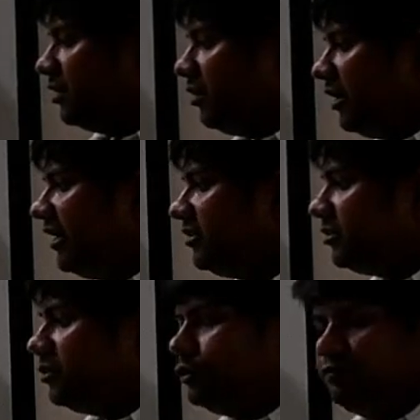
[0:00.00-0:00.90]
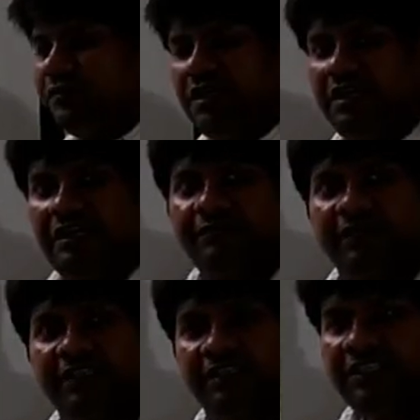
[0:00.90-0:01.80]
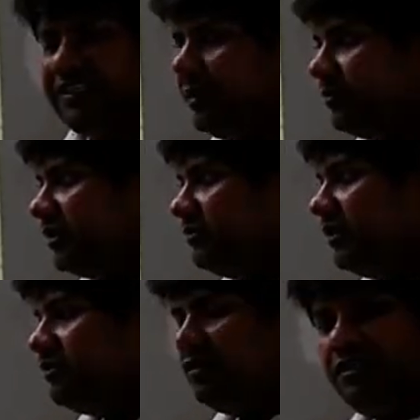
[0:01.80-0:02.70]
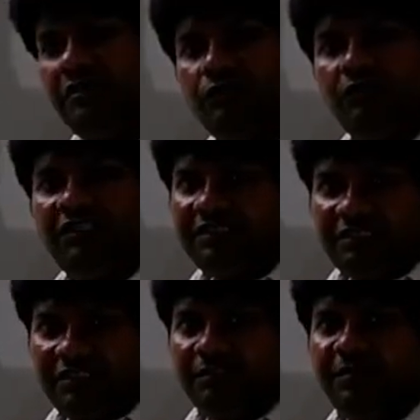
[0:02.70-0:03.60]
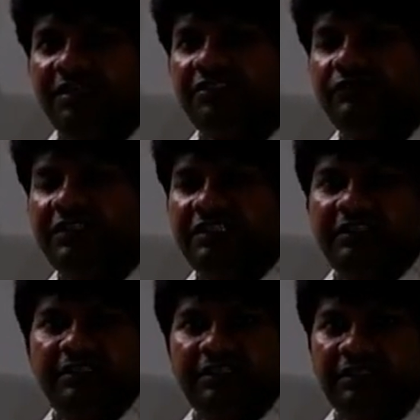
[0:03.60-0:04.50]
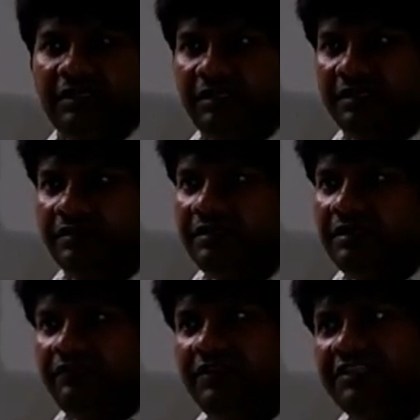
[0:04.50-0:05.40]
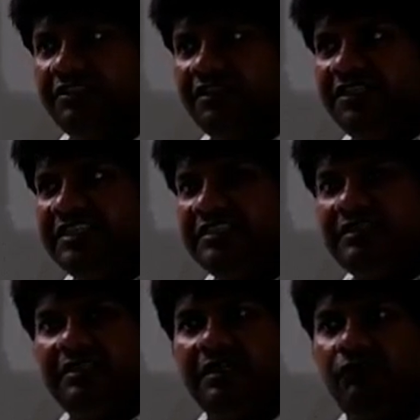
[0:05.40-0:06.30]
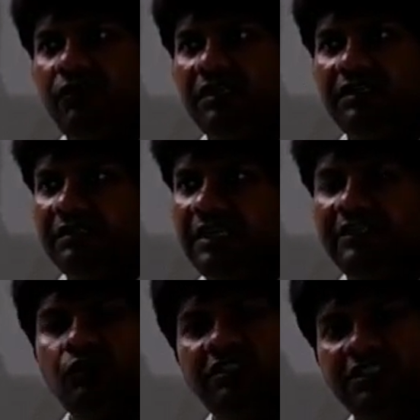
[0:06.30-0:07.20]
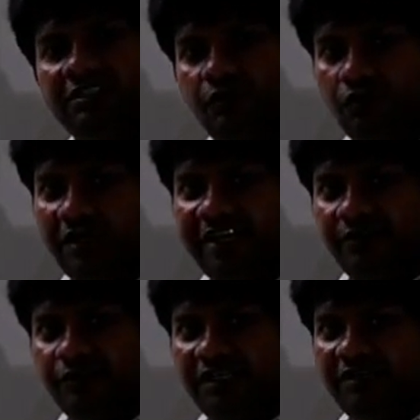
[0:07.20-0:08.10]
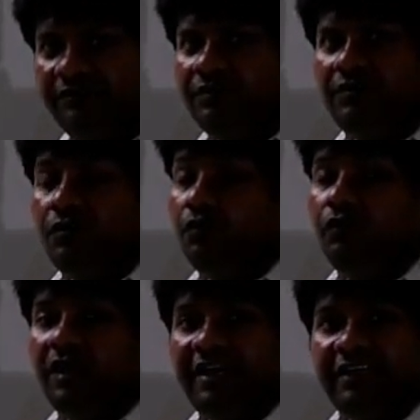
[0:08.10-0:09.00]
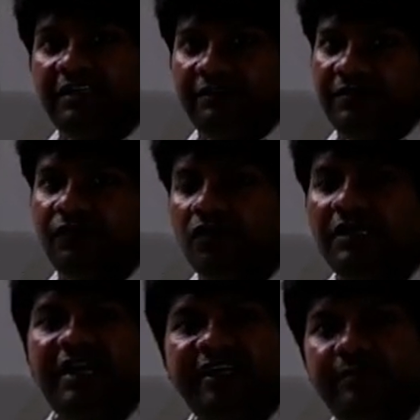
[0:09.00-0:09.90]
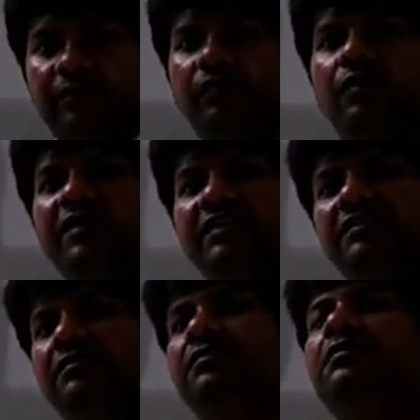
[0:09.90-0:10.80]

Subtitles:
All right, so in this chapter we wanted to discuss this much. We studied what SOCs look like today, why we want higher performance,